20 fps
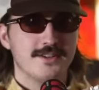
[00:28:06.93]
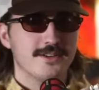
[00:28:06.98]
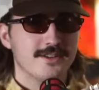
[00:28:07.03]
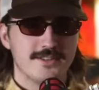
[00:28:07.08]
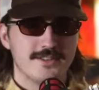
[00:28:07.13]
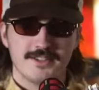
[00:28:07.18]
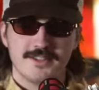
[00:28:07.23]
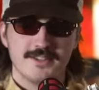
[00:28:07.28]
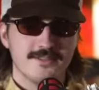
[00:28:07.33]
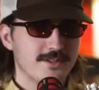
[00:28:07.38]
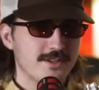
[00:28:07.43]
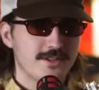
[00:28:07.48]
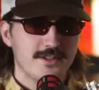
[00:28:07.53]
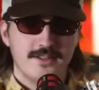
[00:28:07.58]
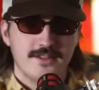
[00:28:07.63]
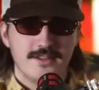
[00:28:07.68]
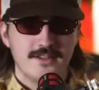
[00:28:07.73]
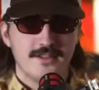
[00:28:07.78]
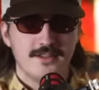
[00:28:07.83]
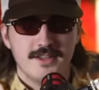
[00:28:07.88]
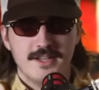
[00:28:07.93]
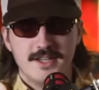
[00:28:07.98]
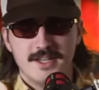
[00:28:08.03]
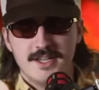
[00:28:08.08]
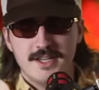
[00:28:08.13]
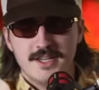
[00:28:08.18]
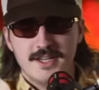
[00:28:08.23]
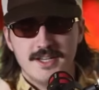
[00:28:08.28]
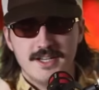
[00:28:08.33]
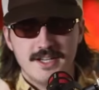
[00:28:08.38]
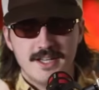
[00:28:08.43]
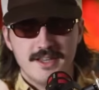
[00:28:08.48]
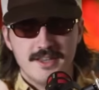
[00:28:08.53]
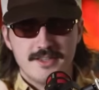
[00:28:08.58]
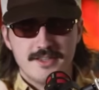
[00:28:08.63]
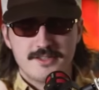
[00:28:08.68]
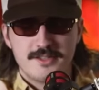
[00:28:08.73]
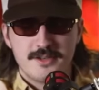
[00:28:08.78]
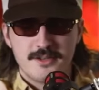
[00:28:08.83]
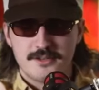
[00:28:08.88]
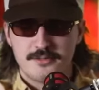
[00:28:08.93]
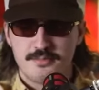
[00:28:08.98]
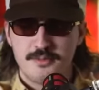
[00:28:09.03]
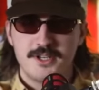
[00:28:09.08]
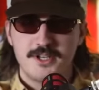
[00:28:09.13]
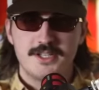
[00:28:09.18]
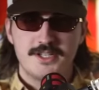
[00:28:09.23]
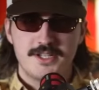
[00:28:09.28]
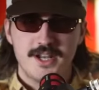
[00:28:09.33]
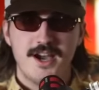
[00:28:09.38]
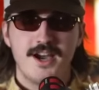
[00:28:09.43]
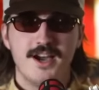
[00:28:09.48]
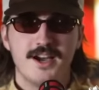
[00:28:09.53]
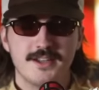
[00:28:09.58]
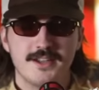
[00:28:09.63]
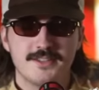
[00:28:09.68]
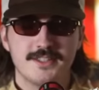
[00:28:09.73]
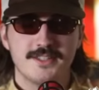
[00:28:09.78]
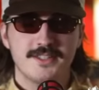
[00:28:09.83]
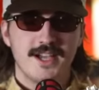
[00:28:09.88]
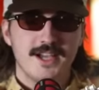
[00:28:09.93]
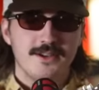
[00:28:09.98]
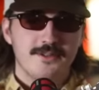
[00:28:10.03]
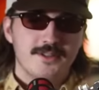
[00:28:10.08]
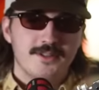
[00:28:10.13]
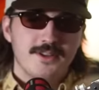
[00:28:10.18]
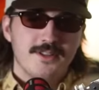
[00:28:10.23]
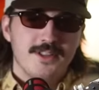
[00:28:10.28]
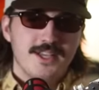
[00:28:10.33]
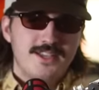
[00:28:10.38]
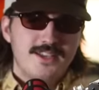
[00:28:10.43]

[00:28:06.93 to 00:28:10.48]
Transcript: And, uh, and then so I was pretty shocked at night when they're like,